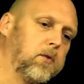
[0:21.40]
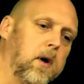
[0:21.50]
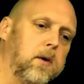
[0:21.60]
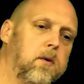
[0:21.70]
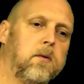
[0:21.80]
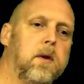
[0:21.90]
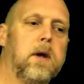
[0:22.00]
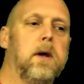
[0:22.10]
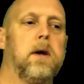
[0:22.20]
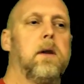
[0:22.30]
that you
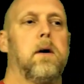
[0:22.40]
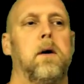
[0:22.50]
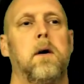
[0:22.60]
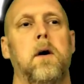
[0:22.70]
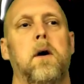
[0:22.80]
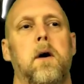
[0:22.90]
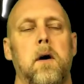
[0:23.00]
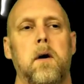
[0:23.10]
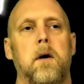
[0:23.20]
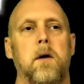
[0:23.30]
need
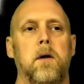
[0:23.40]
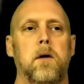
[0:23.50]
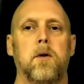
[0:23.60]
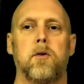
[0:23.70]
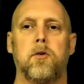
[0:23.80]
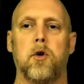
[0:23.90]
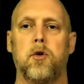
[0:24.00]
to